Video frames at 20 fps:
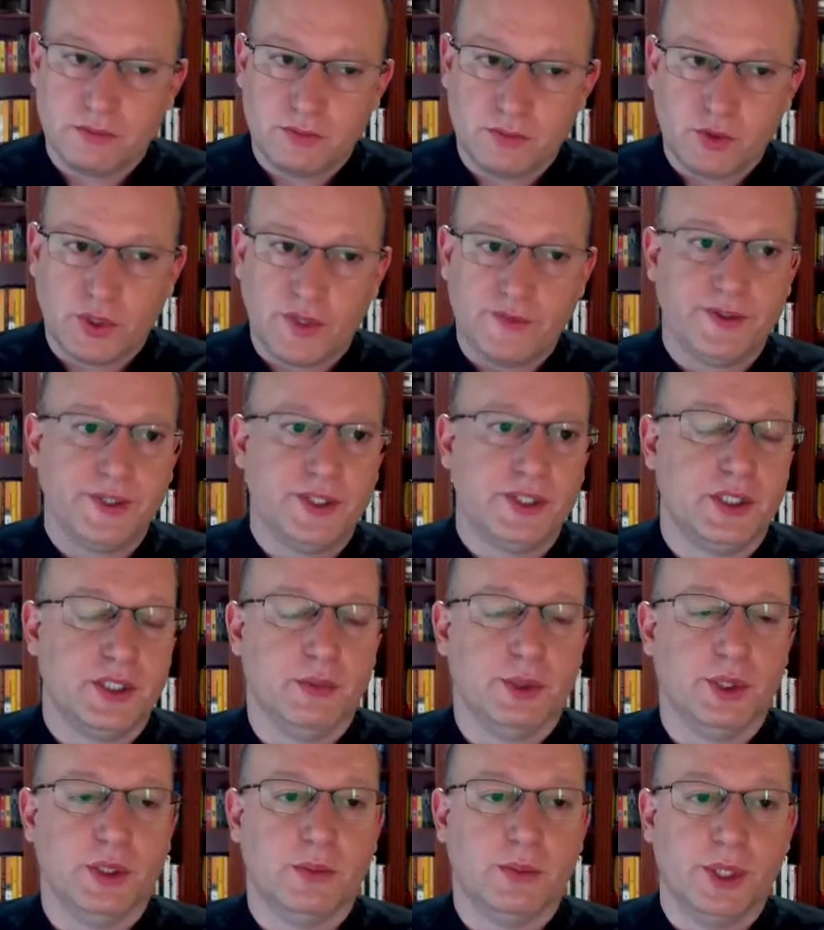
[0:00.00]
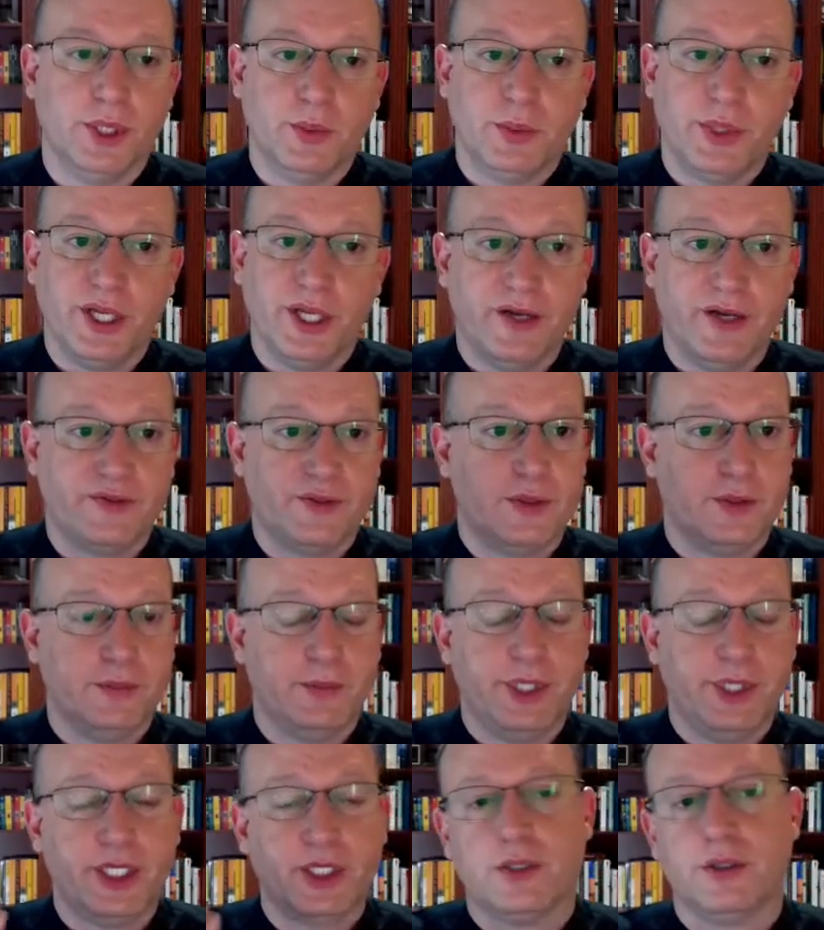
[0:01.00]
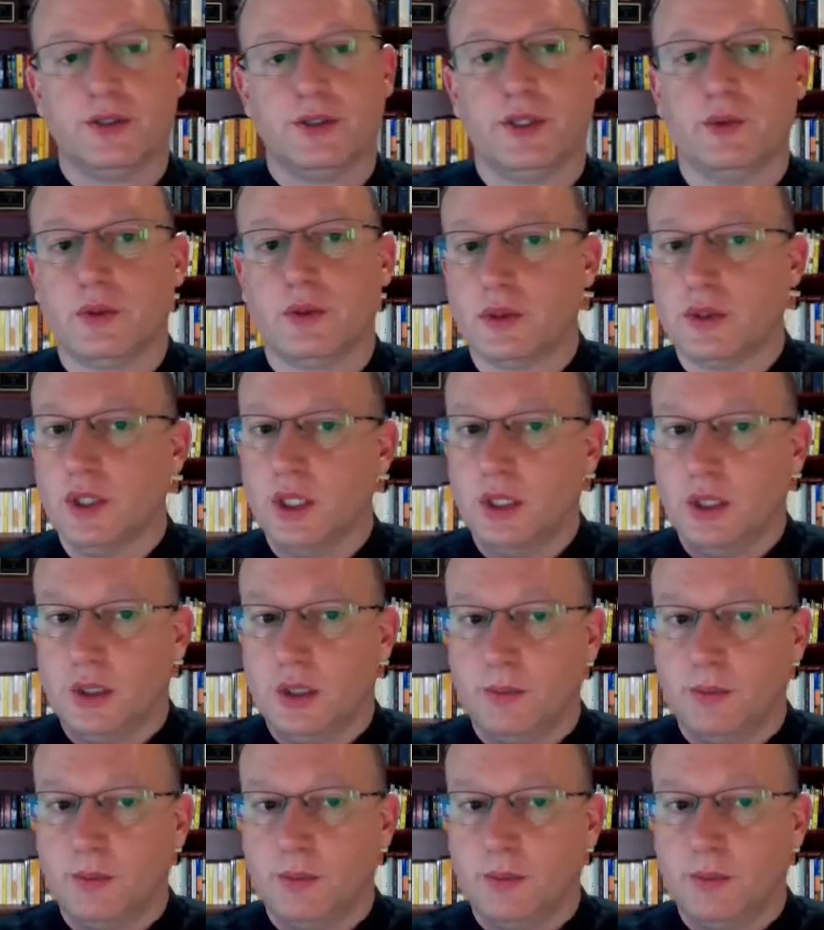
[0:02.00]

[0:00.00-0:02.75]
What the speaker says: roughly similar, but we have to make sure that we're